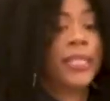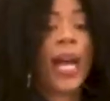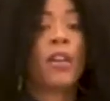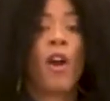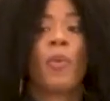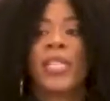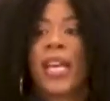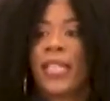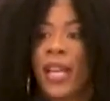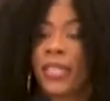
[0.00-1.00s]
not always,
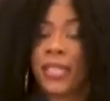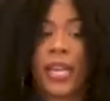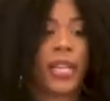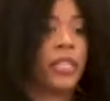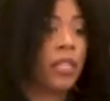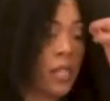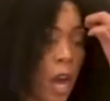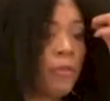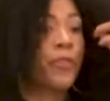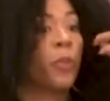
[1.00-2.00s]
as I said,
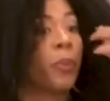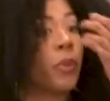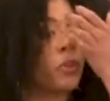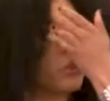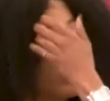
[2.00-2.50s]
comfortable,